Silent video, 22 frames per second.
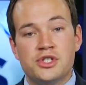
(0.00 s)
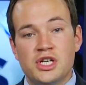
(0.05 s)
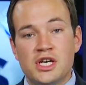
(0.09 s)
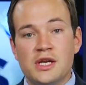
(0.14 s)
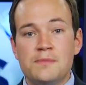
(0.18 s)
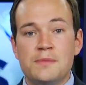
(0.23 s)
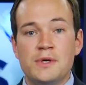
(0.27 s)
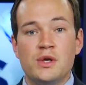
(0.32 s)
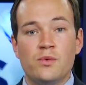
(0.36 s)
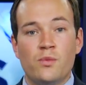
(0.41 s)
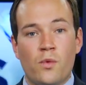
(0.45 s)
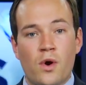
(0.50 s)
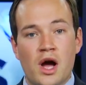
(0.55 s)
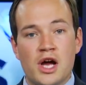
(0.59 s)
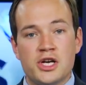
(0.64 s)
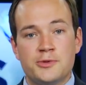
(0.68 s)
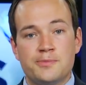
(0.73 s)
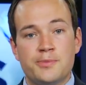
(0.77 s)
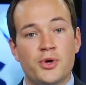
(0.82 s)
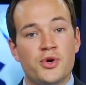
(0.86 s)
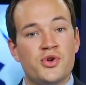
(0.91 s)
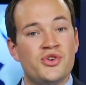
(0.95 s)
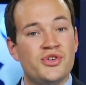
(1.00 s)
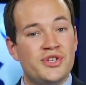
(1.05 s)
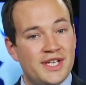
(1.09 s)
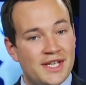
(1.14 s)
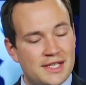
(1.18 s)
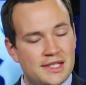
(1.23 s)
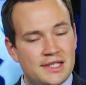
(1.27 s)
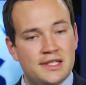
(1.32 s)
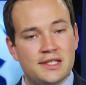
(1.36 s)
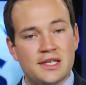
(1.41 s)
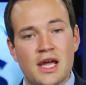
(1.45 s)
G.B. Washburn
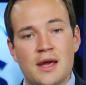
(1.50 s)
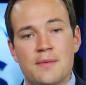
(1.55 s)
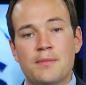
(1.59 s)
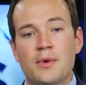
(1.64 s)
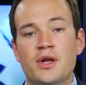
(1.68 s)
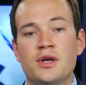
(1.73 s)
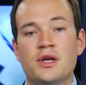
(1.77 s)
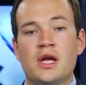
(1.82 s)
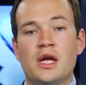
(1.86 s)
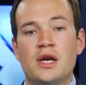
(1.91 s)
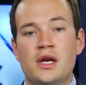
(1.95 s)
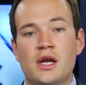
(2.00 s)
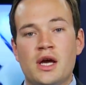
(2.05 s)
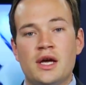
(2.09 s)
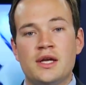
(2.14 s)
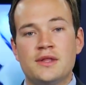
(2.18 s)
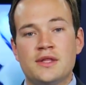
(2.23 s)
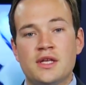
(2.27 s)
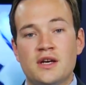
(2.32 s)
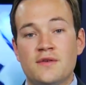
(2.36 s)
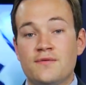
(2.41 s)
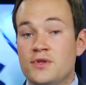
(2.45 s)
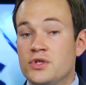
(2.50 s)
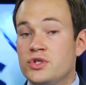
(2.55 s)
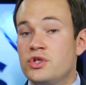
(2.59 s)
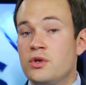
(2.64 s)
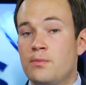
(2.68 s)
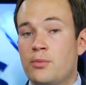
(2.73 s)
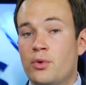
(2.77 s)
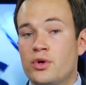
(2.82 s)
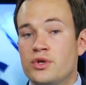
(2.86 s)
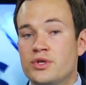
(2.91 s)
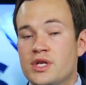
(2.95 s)
did say Monday night that if the
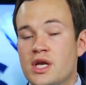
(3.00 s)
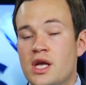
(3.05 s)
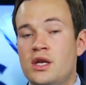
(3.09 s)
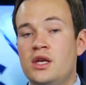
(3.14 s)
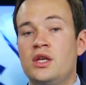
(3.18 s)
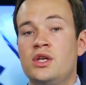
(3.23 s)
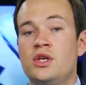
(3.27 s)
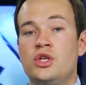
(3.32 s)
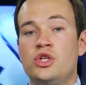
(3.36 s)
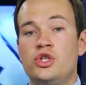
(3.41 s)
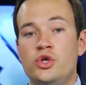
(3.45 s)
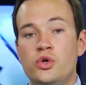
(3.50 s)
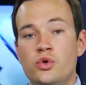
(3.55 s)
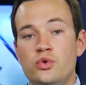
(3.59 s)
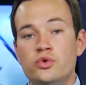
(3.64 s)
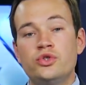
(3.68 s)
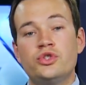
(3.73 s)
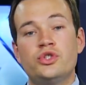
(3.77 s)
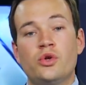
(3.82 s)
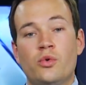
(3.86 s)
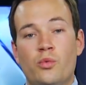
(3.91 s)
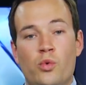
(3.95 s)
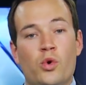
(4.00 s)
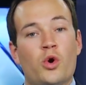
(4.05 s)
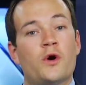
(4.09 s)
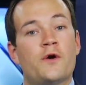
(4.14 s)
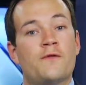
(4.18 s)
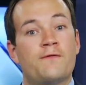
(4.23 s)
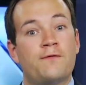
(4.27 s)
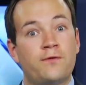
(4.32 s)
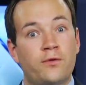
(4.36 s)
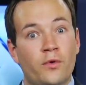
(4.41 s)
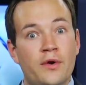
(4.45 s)
superintendent used the
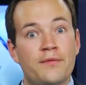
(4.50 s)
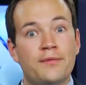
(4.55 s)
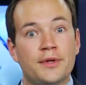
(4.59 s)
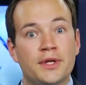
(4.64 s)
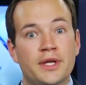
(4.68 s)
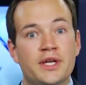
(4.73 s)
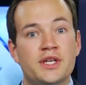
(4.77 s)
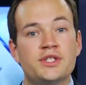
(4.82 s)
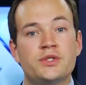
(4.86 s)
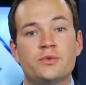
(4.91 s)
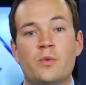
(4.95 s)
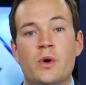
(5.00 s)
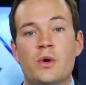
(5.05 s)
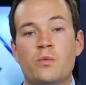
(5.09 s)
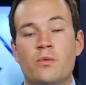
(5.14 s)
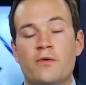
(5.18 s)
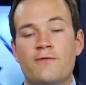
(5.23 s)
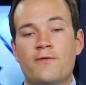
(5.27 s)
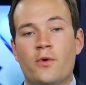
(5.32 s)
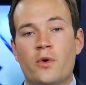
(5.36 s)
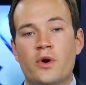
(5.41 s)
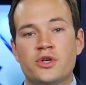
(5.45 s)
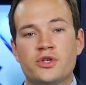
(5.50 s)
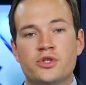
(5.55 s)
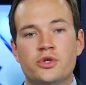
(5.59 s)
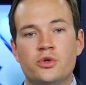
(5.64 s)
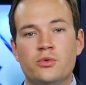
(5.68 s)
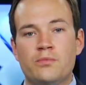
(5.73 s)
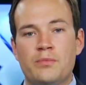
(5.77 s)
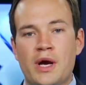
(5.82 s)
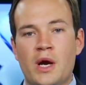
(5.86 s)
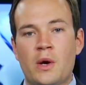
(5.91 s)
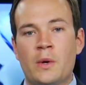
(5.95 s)
word frivolous when referring
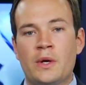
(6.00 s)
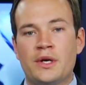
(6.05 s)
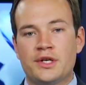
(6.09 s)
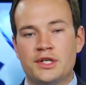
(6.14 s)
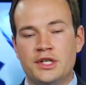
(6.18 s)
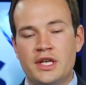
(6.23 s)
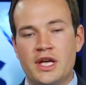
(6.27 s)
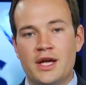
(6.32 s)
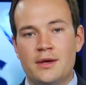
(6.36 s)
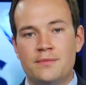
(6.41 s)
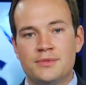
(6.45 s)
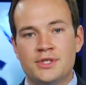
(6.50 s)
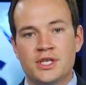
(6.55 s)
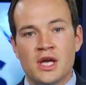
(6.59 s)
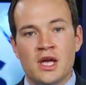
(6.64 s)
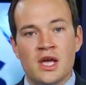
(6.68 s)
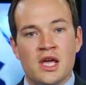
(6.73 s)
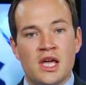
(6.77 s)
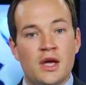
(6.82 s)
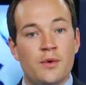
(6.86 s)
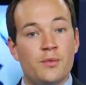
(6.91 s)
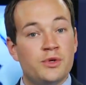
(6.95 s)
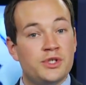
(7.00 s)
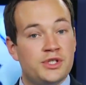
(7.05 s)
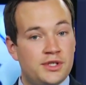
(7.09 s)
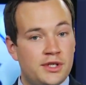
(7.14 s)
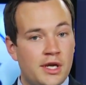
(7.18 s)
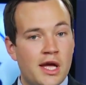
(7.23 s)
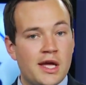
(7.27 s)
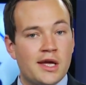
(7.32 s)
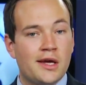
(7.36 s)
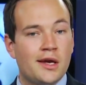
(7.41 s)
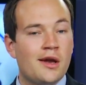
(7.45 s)
to parent claims, it was
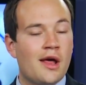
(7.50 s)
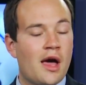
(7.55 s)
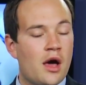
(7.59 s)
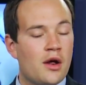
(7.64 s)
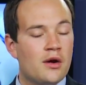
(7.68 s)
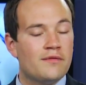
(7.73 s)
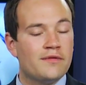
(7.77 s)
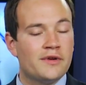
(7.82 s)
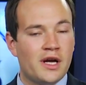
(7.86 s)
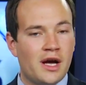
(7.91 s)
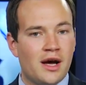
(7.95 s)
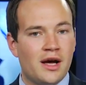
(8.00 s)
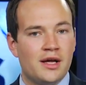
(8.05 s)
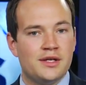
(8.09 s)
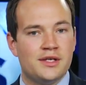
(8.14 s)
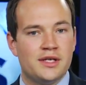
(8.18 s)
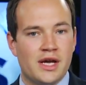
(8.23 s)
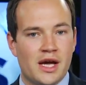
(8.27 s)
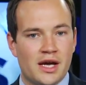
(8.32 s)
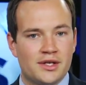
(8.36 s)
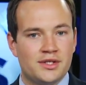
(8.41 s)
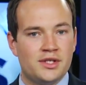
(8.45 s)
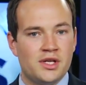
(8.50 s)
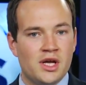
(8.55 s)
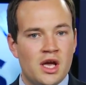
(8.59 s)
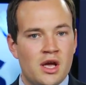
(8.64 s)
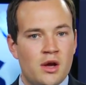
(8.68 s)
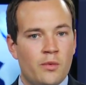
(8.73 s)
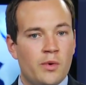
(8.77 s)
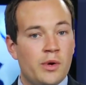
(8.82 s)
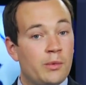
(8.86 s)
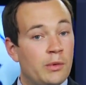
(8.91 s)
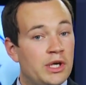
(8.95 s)
taken out of context.
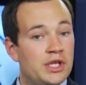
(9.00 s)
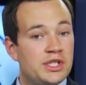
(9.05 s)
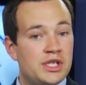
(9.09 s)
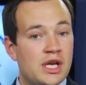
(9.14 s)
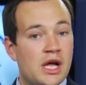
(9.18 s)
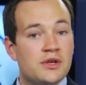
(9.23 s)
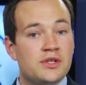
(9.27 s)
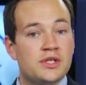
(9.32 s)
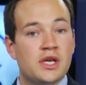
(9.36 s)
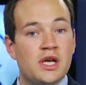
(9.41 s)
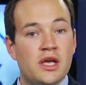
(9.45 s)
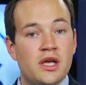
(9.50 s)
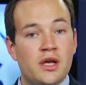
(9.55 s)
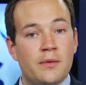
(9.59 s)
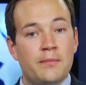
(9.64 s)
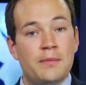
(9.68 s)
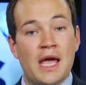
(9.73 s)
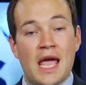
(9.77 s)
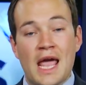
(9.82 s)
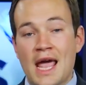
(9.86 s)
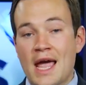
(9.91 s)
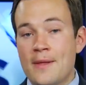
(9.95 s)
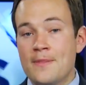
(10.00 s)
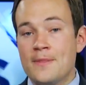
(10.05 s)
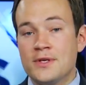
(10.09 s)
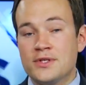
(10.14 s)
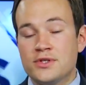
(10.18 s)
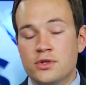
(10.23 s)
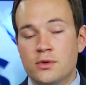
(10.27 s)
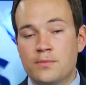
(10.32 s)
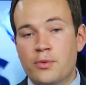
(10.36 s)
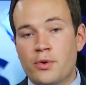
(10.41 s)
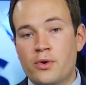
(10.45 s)
We reached out to him and the
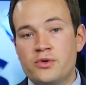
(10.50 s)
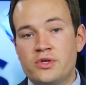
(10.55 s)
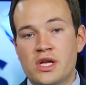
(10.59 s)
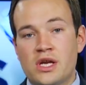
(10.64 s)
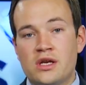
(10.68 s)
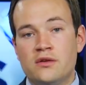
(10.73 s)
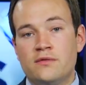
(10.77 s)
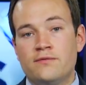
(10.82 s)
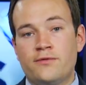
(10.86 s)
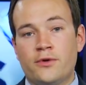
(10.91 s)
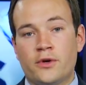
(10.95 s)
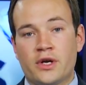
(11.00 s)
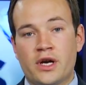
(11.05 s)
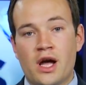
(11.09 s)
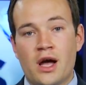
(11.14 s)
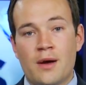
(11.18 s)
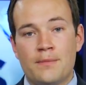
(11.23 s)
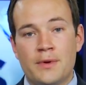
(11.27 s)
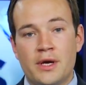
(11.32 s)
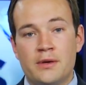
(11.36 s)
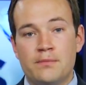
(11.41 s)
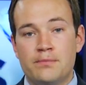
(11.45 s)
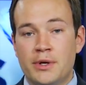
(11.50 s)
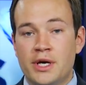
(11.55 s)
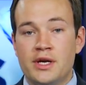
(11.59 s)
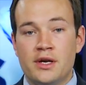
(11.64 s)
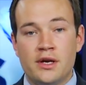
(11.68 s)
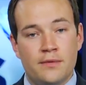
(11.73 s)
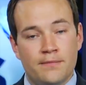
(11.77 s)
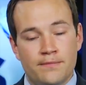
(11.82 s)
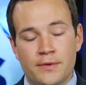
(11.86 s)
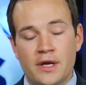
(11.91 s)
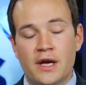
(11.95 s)
superintendent for comment, but
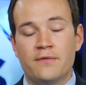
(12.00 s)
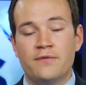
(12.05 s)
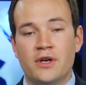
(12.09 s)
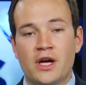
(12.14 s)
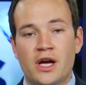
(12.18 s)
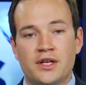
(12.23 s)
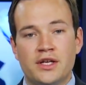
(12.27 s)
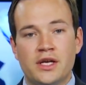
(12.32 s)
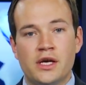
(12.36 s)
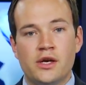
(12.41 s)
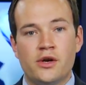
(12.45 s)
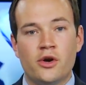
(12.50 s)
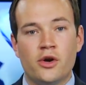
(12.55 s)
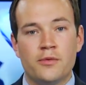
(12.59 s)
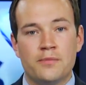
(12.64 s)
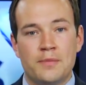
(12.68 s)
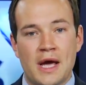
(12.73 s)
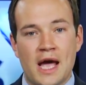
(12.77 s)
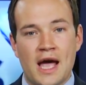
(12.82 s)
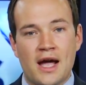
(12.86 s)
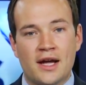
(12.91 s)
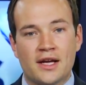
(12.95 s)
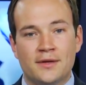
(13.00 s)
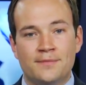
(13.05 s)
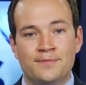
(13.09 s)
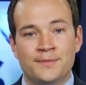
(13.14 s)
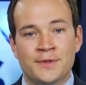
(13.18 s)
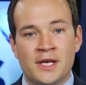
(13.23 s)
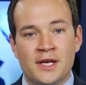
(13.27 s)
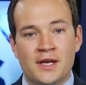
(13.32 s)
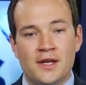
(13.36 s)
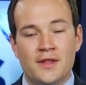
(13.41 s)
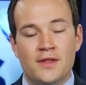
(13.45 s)
have not yet heard back.
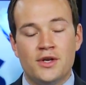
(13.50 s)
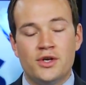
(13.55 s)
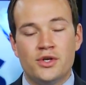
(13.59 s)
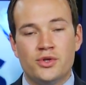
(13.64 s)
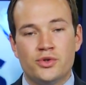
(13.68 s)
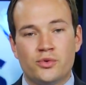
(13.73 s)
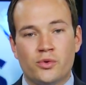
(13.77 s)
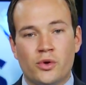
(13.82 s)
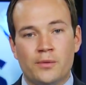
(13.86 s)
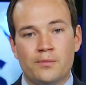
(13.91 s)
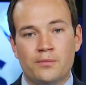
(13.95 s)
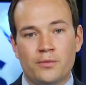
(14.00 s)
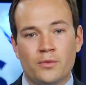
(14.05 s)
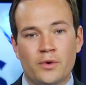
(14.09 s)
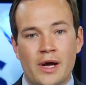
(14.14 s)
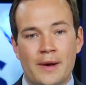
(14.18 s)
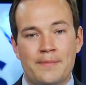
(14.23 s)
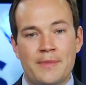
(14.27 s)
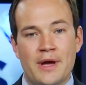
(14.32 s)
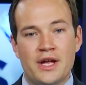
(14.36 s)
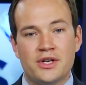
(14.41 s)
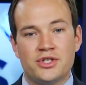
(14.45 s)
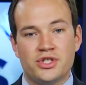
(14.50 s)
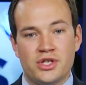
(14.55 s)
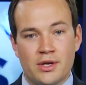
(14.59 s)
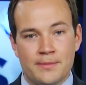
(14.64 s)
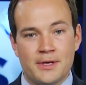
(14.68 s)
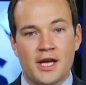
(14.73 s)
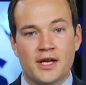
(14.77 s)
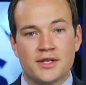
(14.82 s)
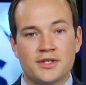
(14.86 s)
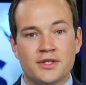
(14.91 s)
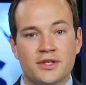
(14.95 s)
In the newsroom, Rob Manch,
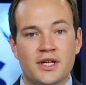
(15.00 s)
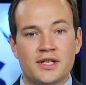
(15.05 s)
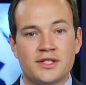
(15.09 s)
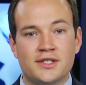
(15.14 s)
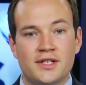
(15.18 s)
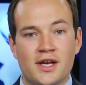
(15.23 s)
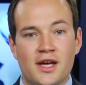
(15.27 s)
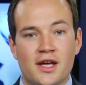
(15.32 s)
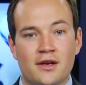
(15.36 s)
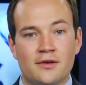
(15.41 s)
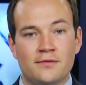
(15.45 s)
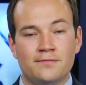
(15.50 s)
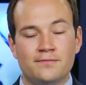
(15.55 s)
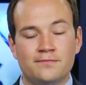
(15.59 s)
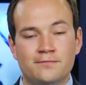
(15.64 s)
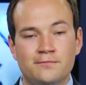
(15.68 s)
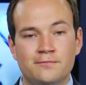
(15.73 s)
WSLS 10.